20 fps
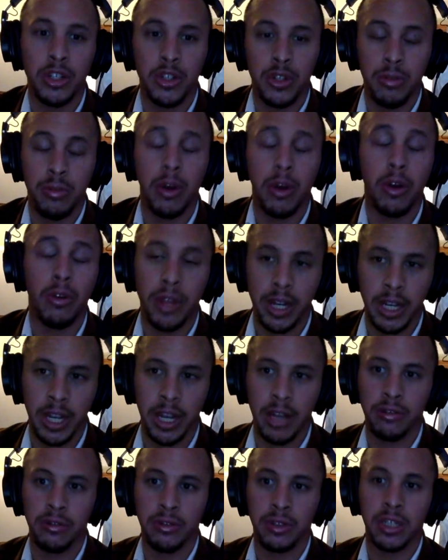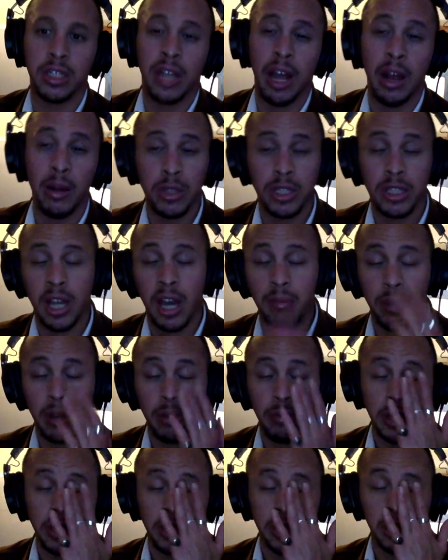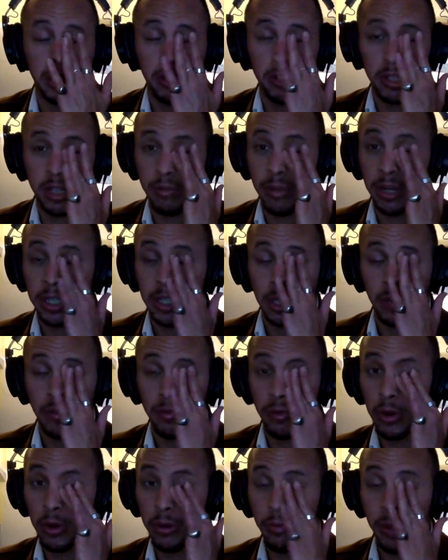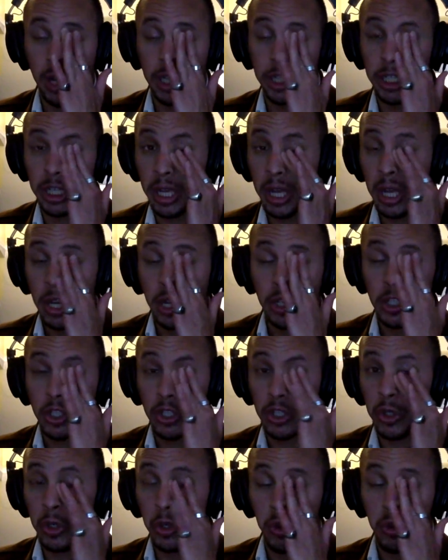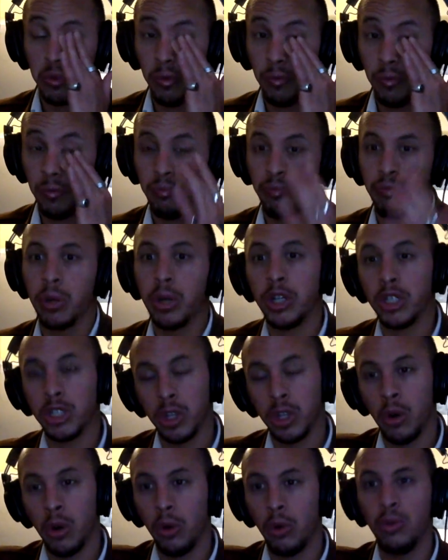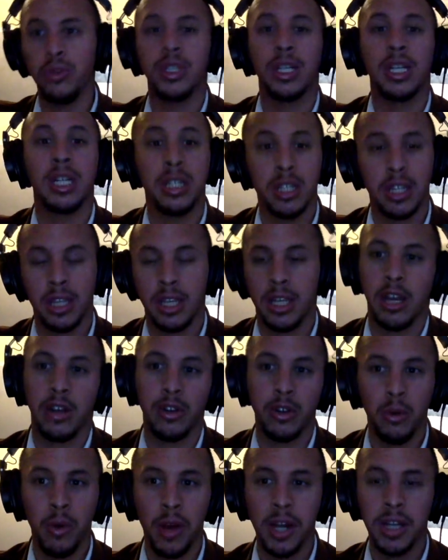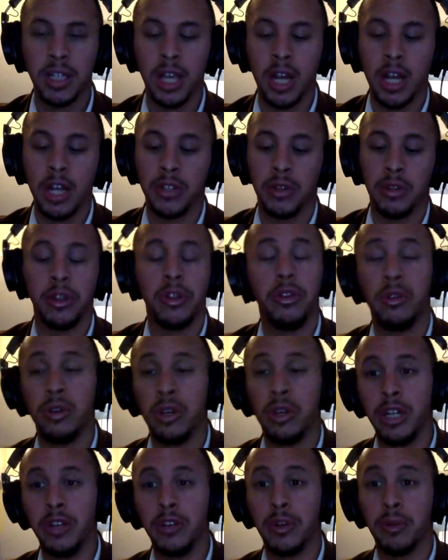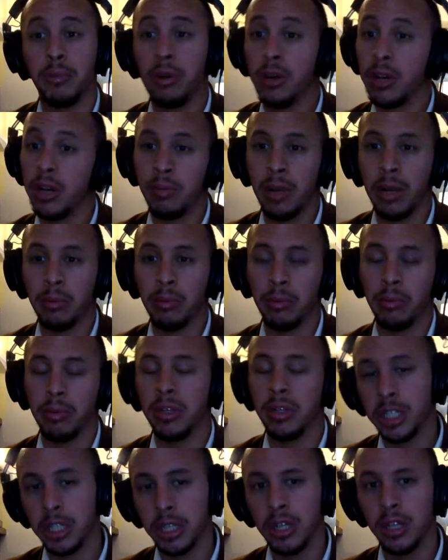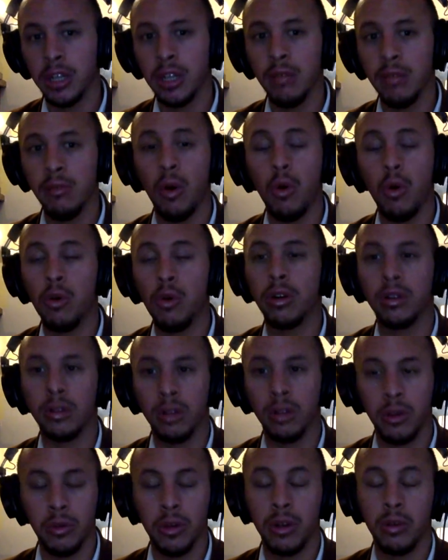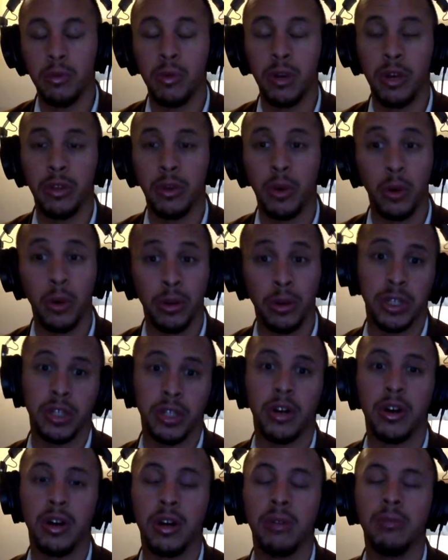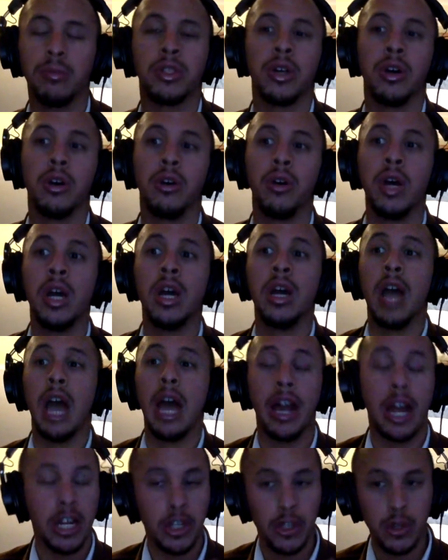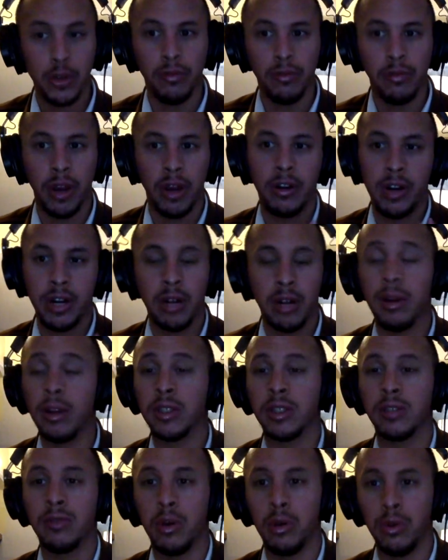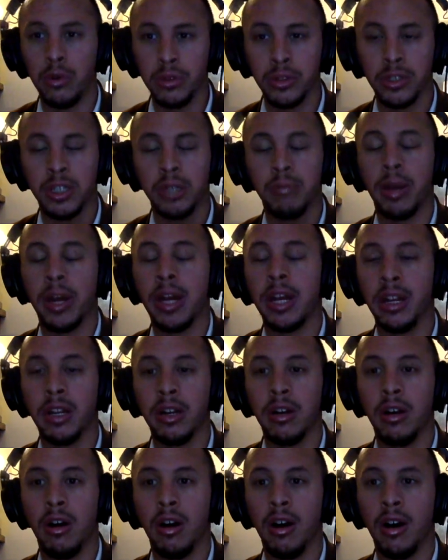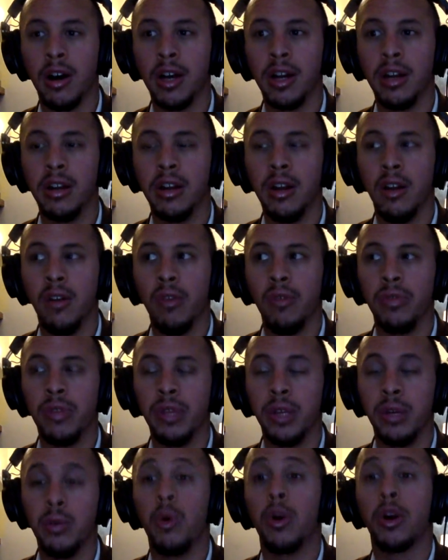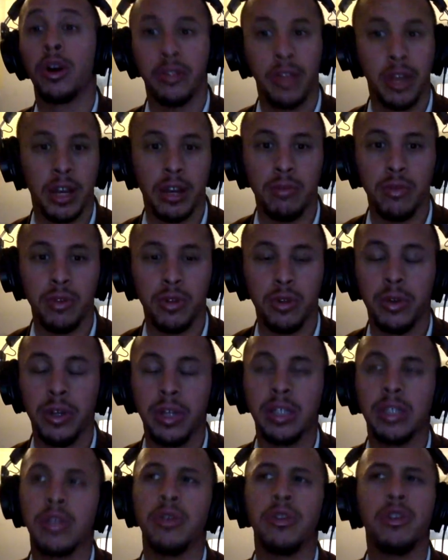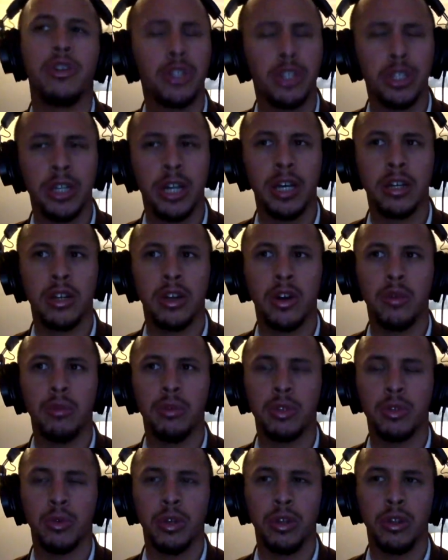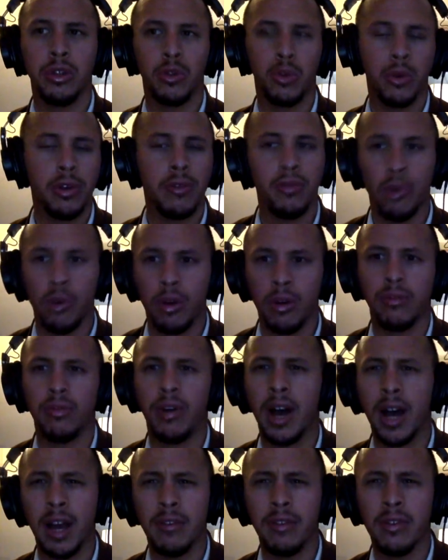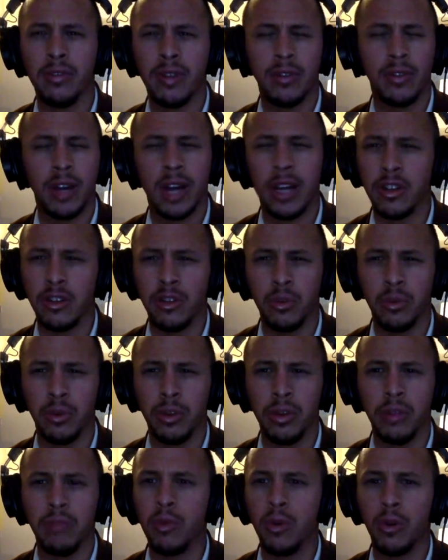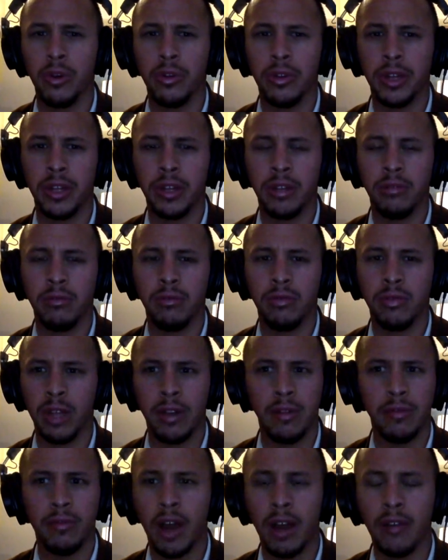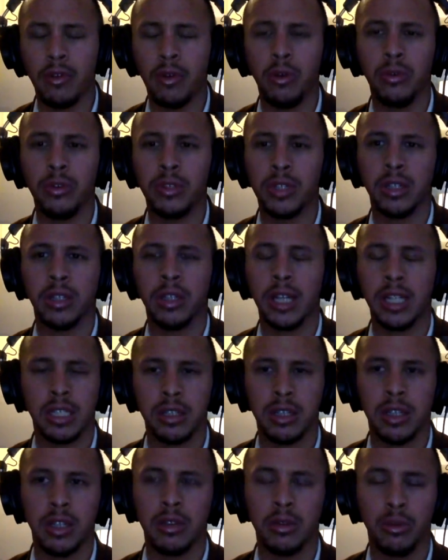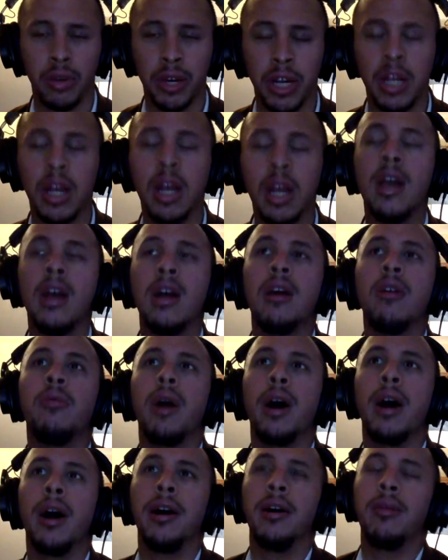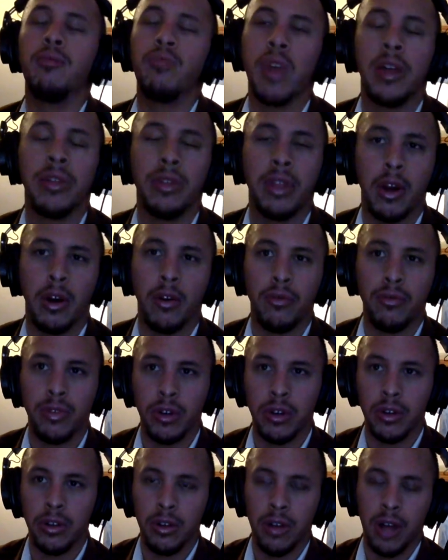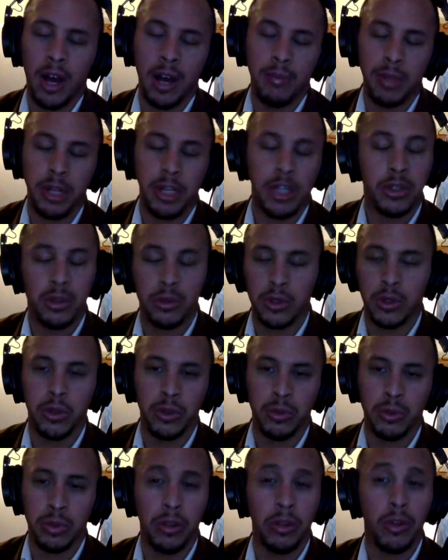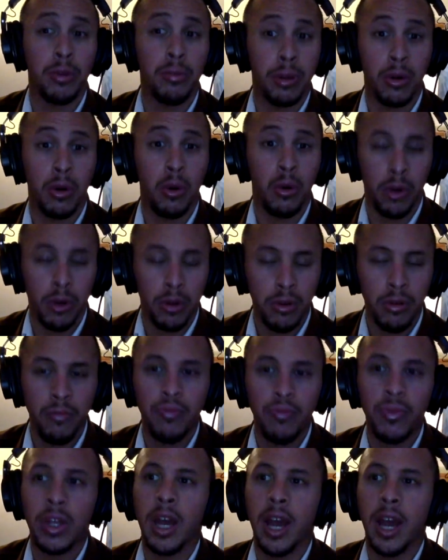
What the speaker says: into my novena candles, because I was taught by my teachers in Mexican folk magic to push holes into the candle wax, so then you can either put a paper petition in them or load it with oils and herbs. So, and I do varying amounts of holes depending on the work that I'm doing. So usually I go between 3, 4, and 5. I've never had to do really more than 5 holes and less than 3. And then I'll fill up each of those holes with a little bit of oil,